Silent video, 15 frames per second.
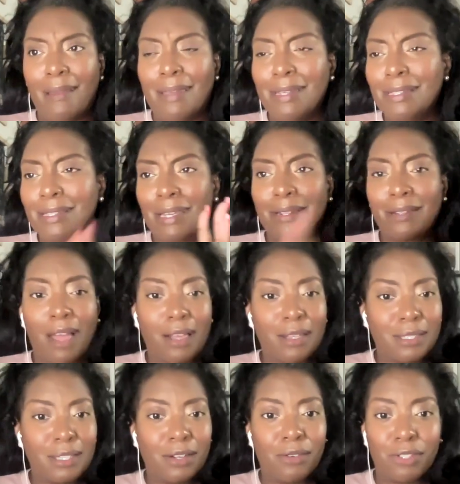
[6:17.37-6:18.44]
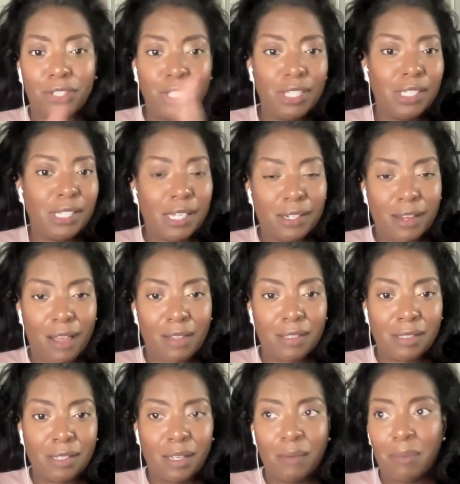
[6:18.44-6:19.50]
he's agnostic or she's
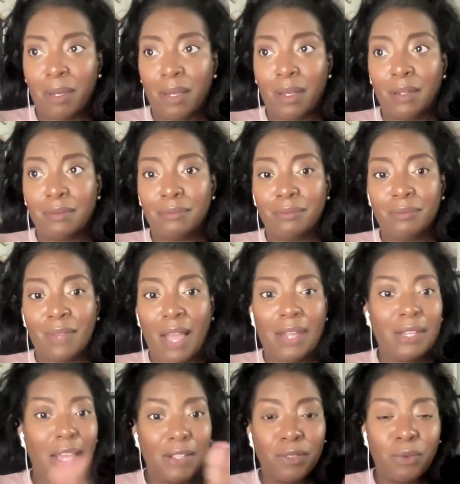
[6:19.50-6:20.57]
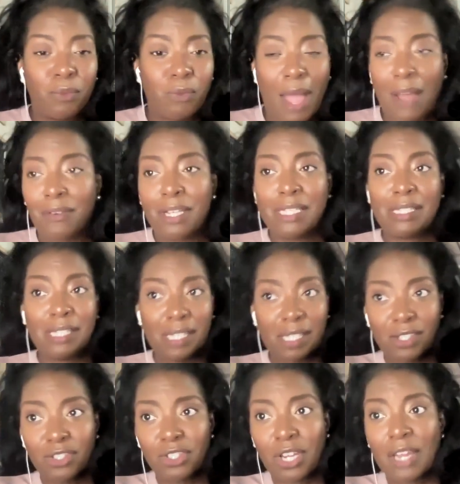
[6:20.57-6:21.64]
agnostic, but I like how they
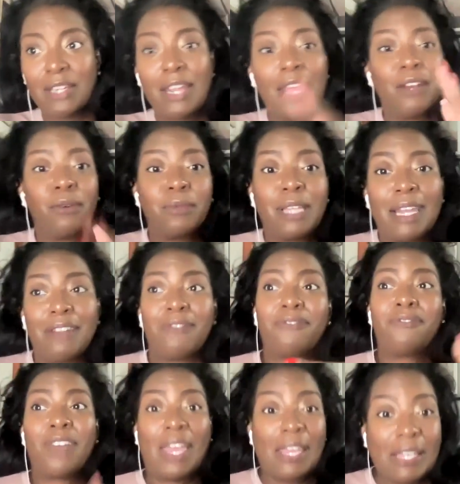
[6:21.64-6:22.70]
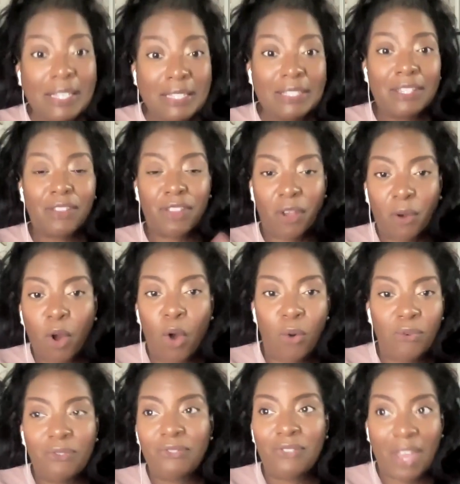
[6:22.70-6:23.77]
teach and they don't let it phase their
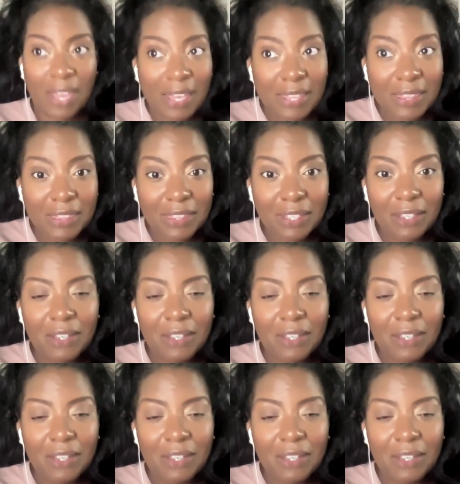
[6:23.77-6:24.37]
own faith,